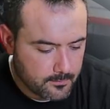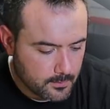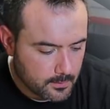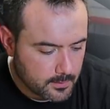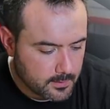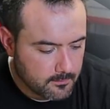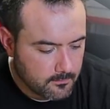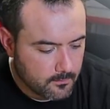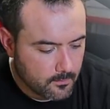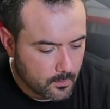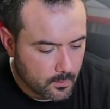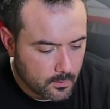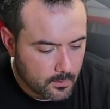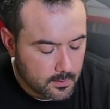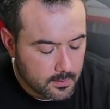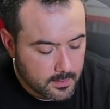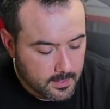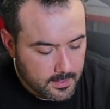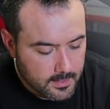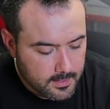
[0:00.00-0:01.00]
if you're looking
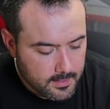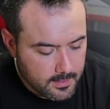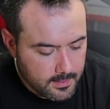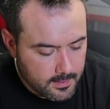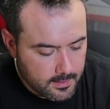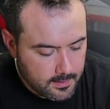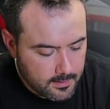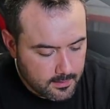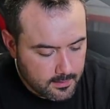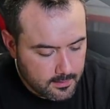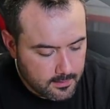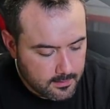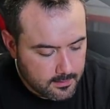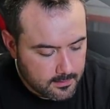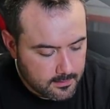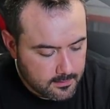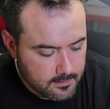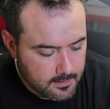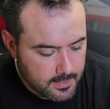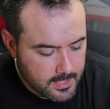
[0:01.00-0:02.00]
for a
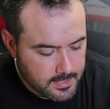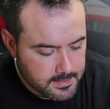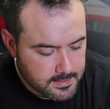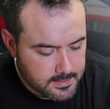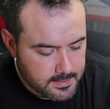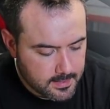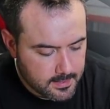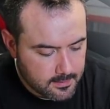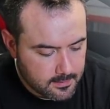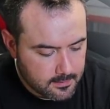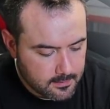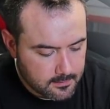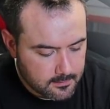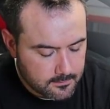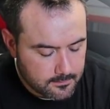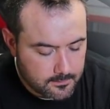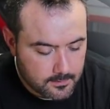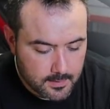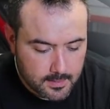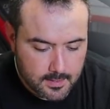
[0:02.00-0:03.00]
nice set
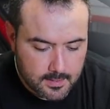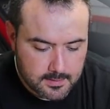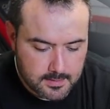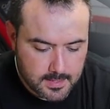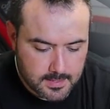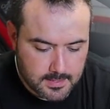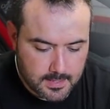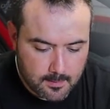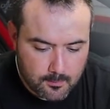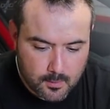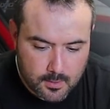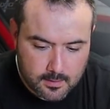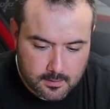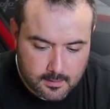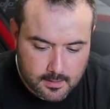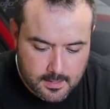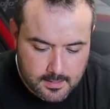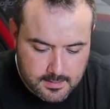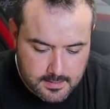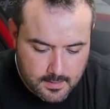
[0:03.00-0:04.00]
of daytime running
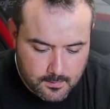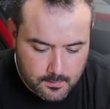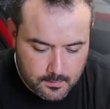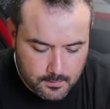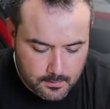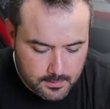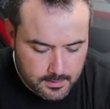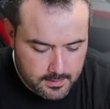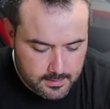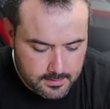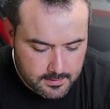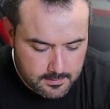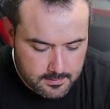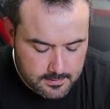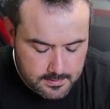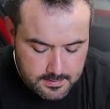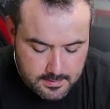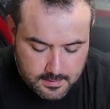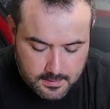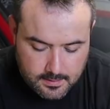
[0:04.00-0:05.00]
lights, I would look into
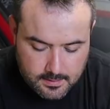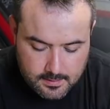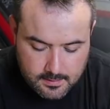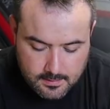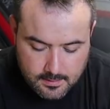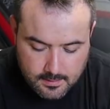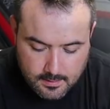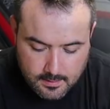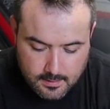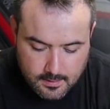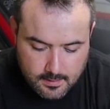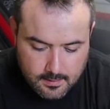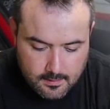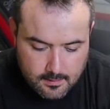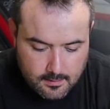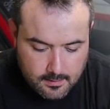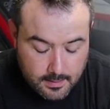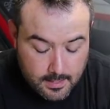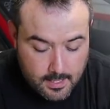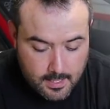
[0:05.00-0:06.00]
this kit.
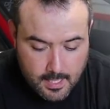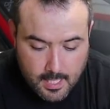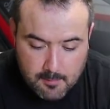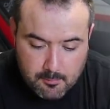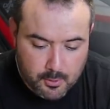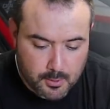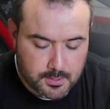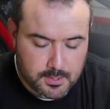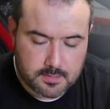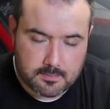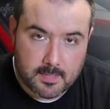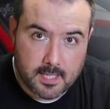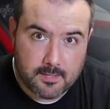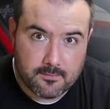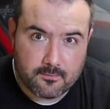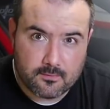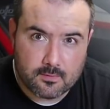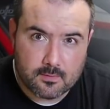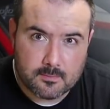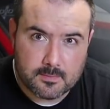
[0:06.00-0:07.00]
Again, I purchased
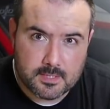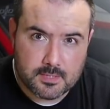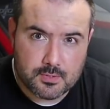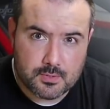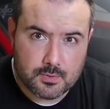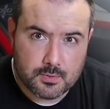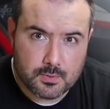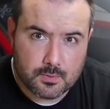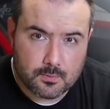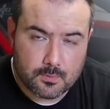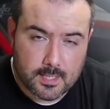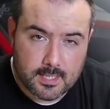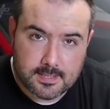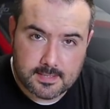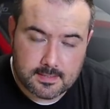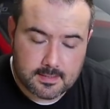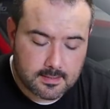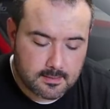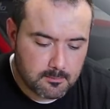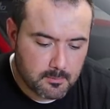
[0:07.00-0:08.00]
mine from Injuku
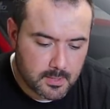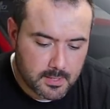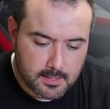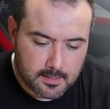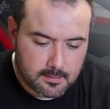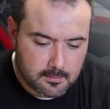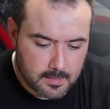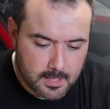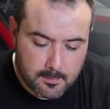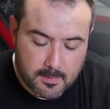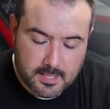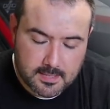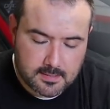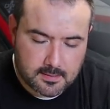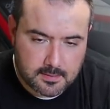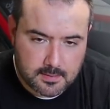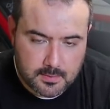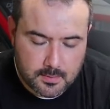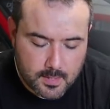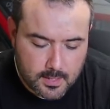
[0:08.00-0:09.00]
Racing, but they
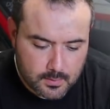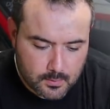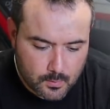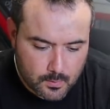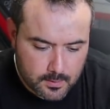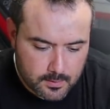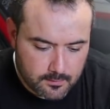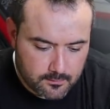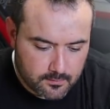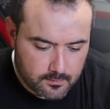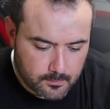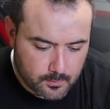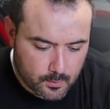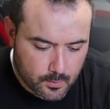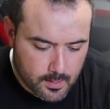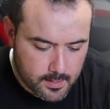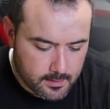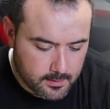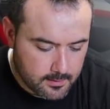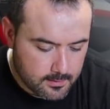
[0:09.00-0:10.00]
basically direct order it from
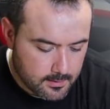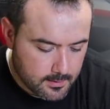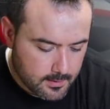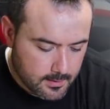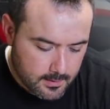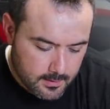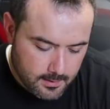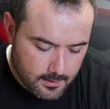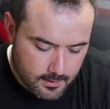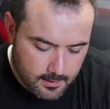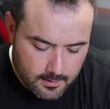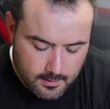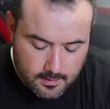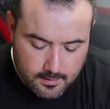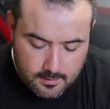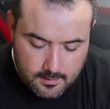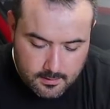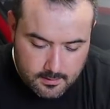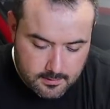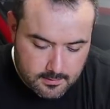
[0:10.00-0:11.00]
GReddy,
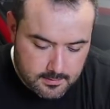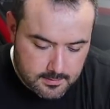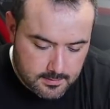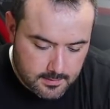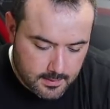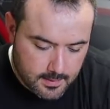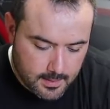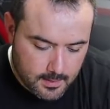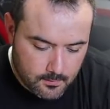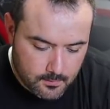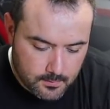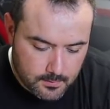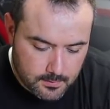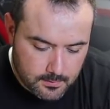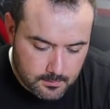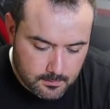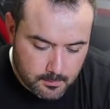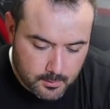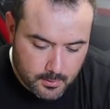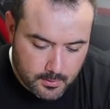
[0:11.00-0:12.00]
and I
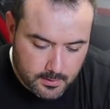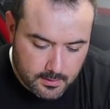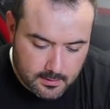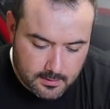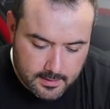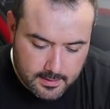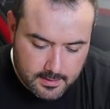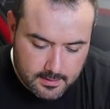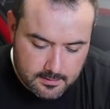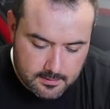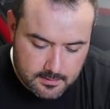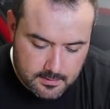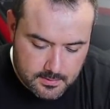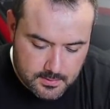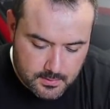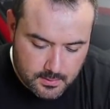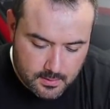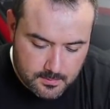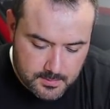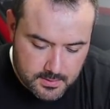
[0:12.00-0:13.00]
will put a link in the
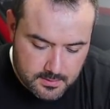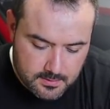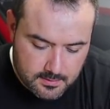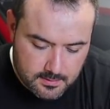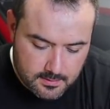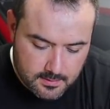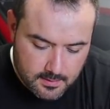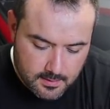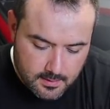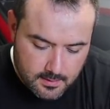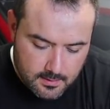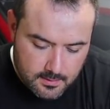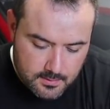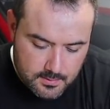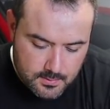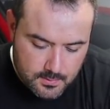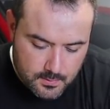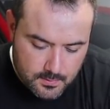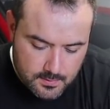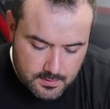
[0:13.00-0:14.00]
description
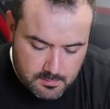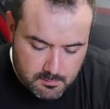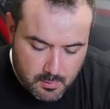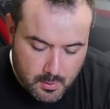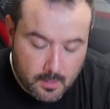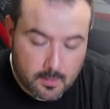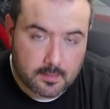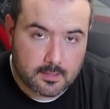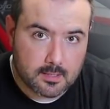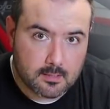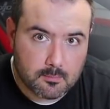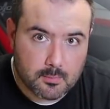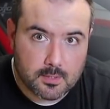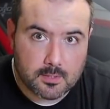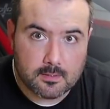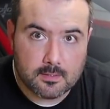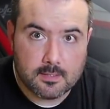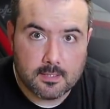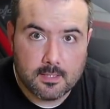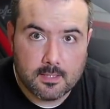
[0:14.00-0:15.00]
to this part
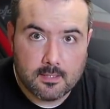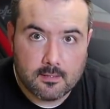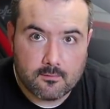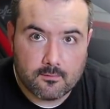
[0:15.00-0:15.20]
number